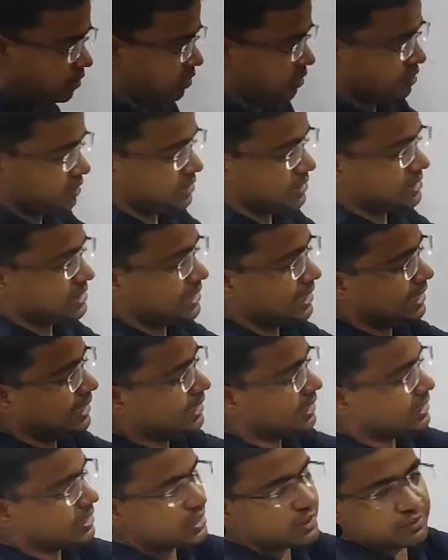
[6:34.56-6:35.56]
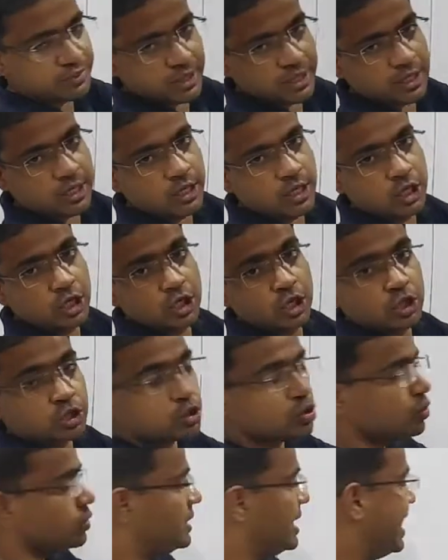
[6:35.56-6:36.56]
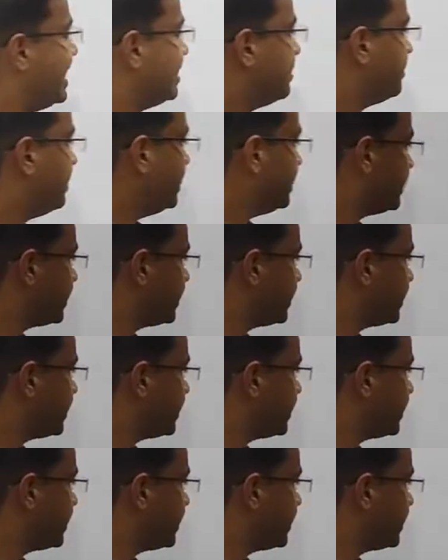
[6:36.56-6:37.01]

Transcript: on this like this way. So that will